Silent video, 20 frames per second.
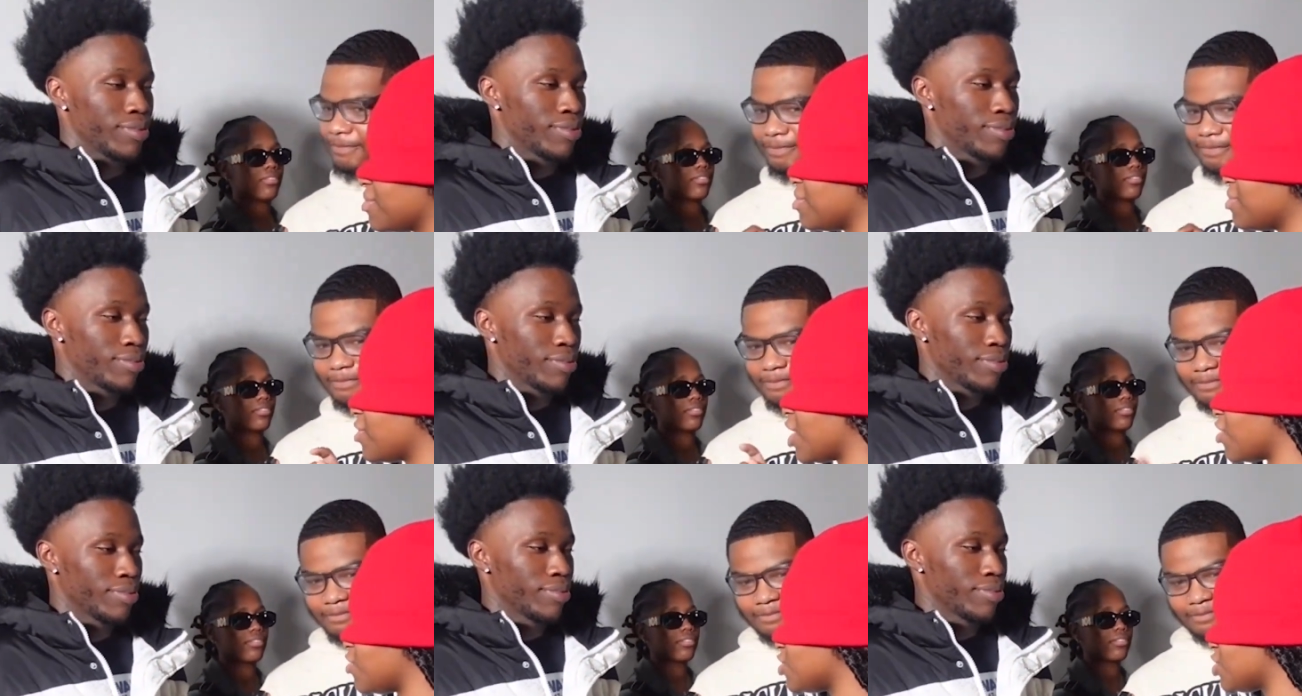
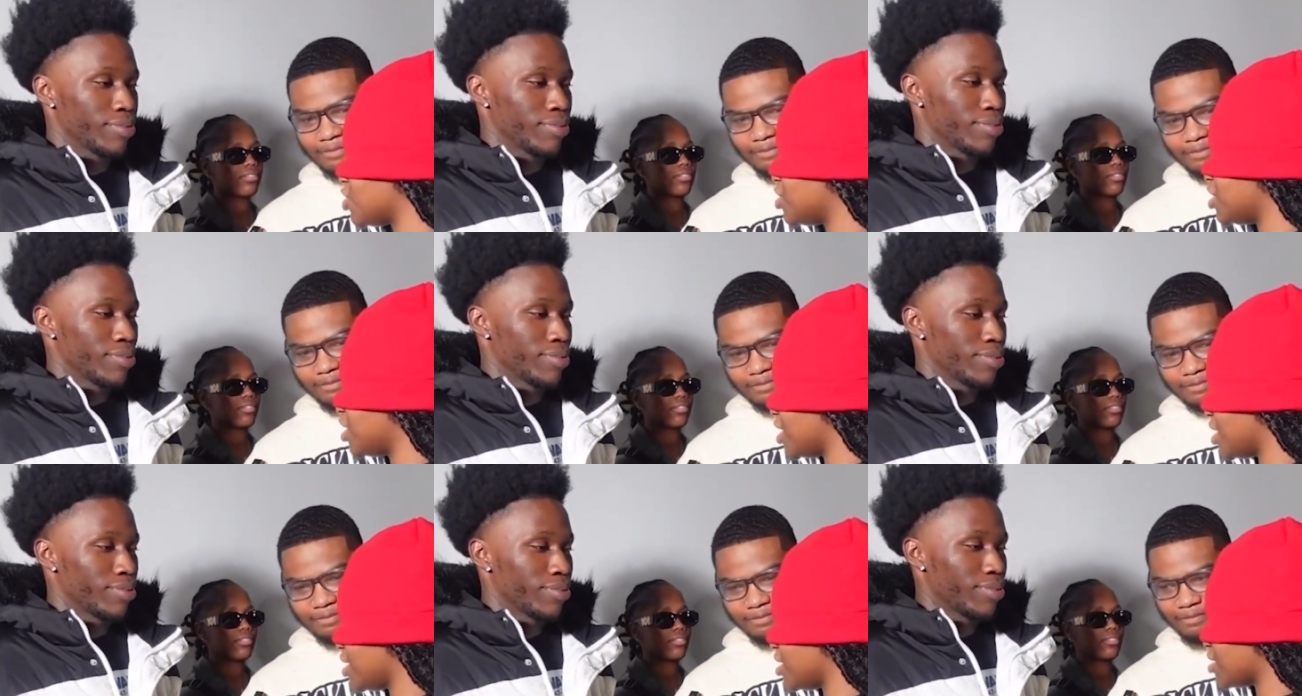Speaker 1: That was your
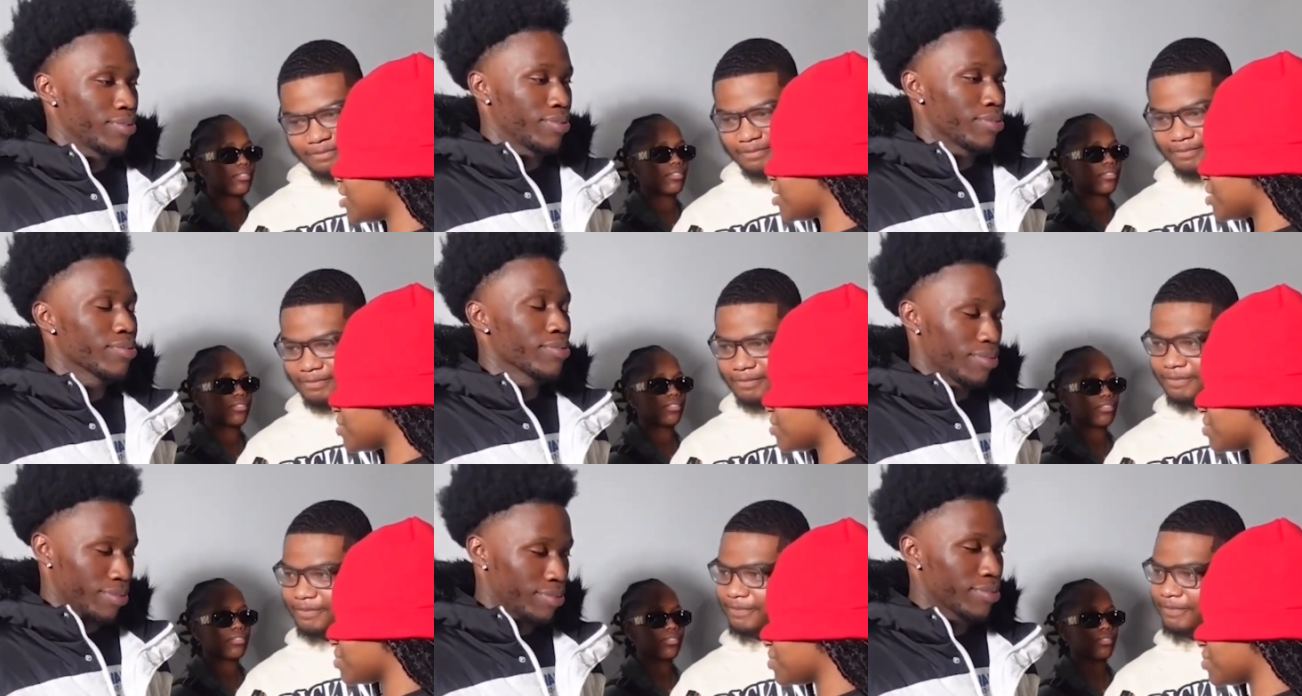neck.
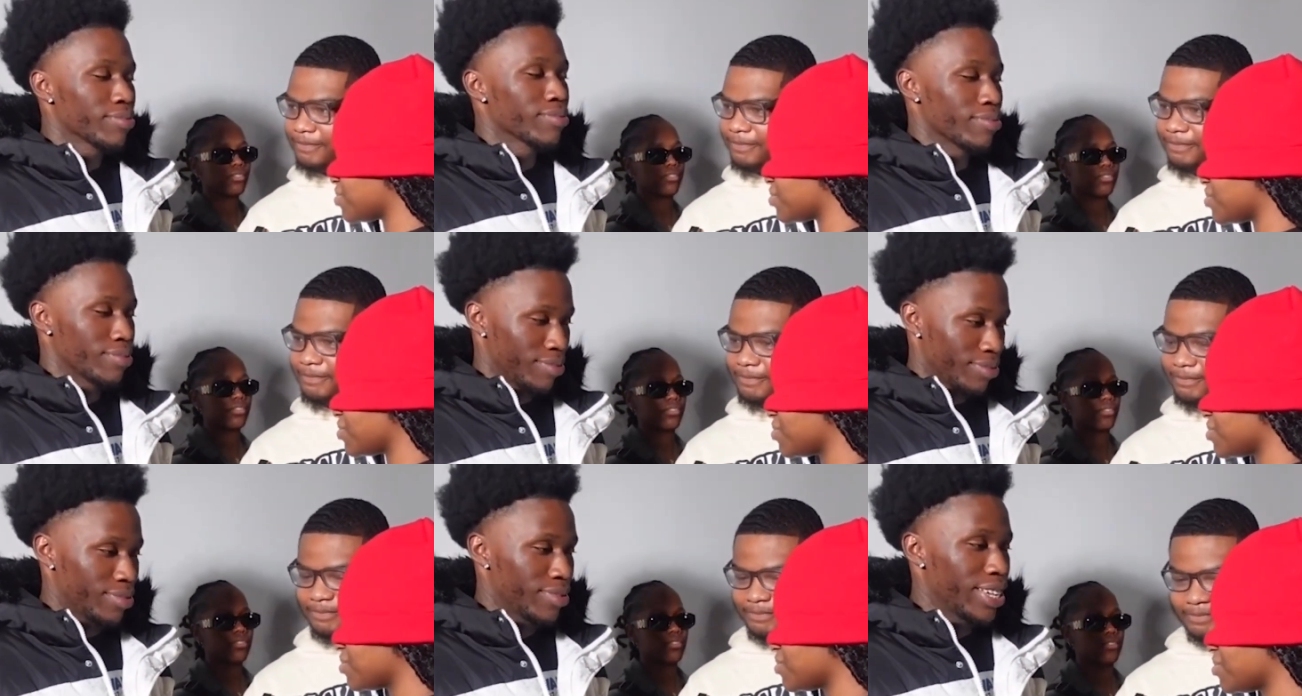
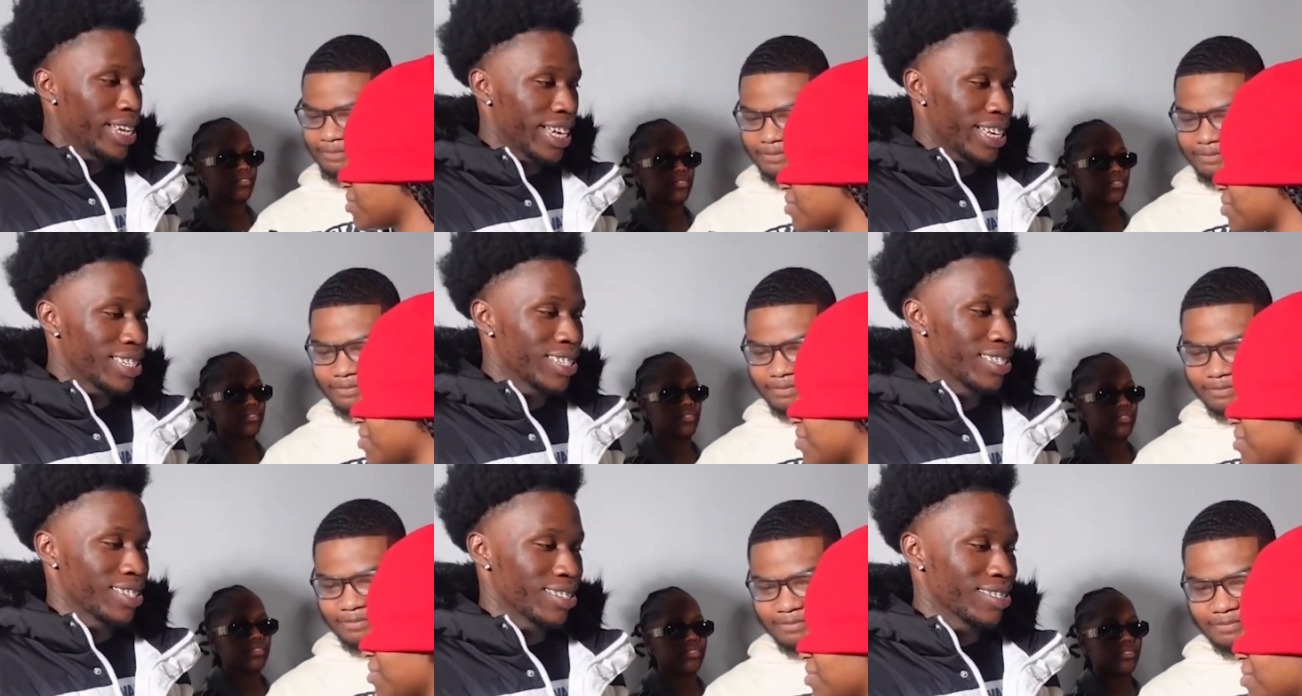
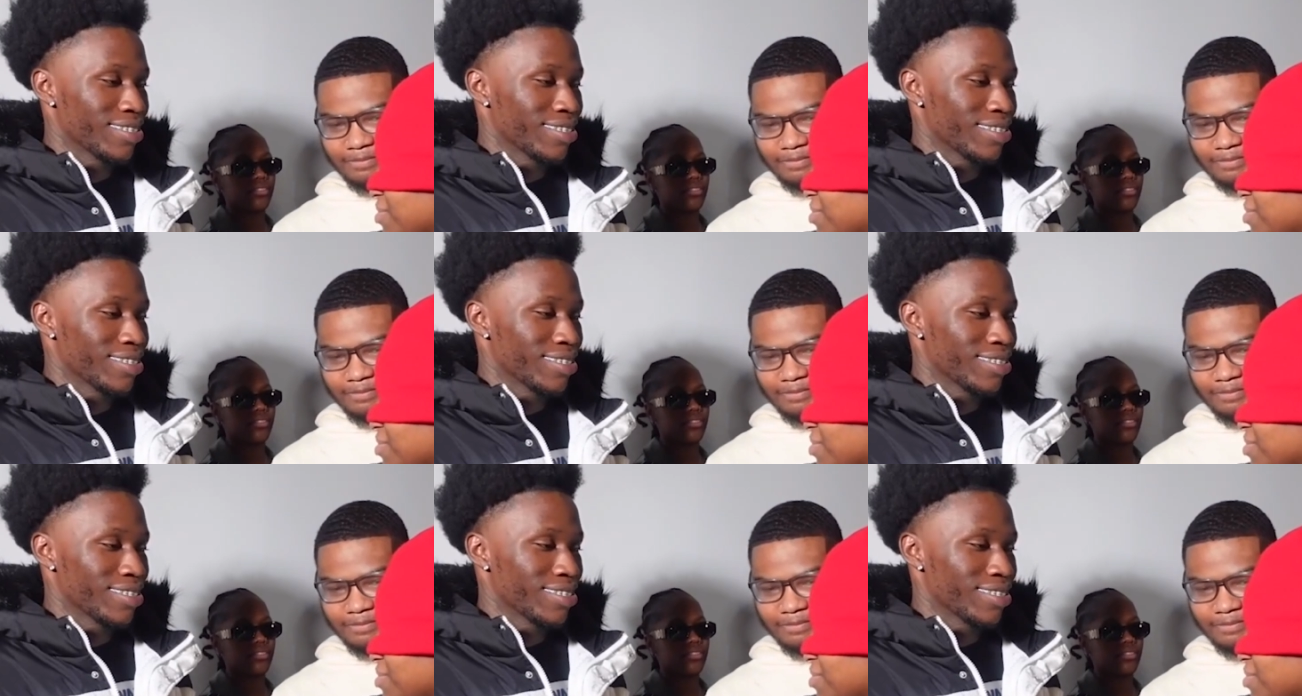Yes.